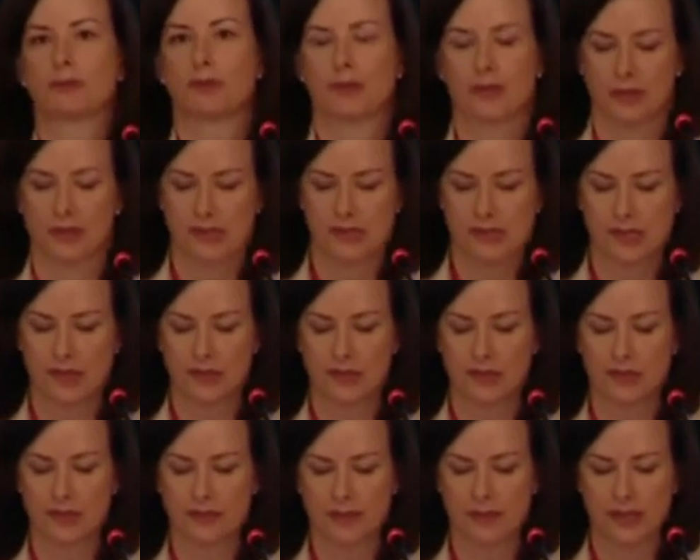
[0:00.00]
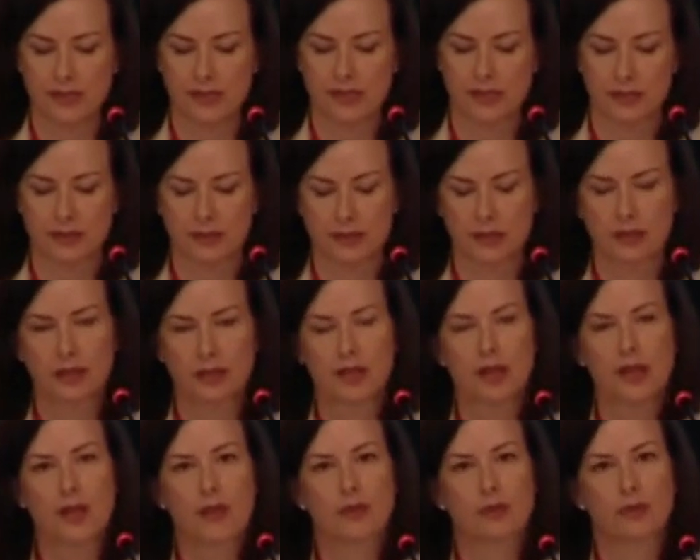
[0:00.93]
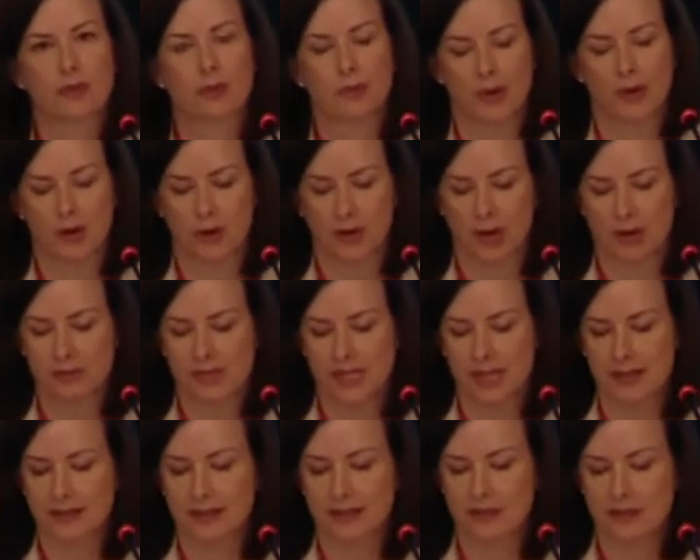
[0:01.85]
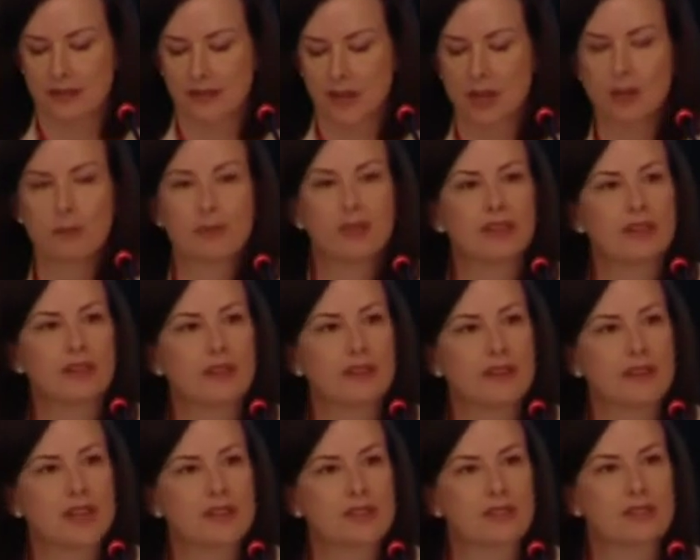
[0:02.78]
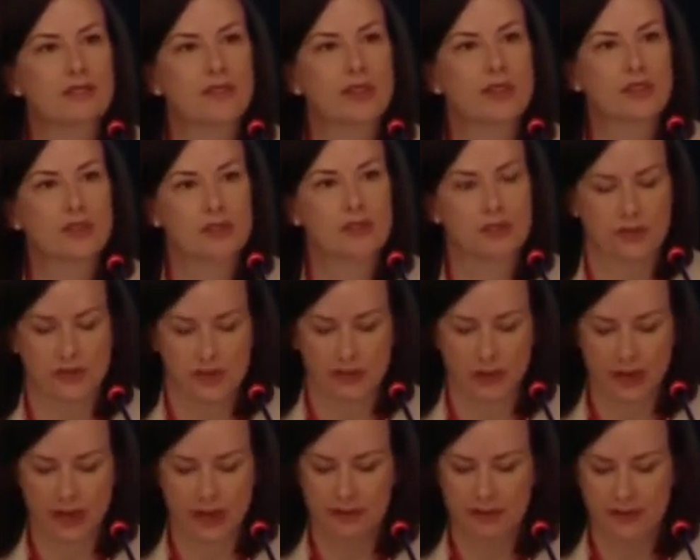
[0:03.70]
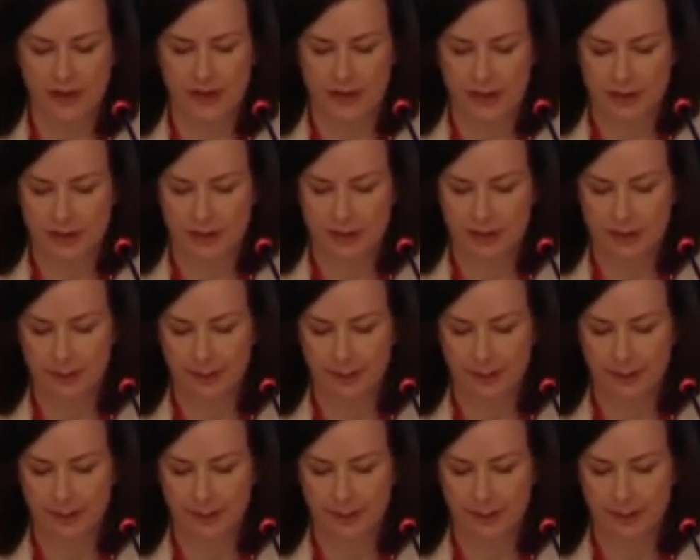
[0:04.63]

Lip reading: focus on innovation through programs like the Development Innovation Ventures Grant Fund.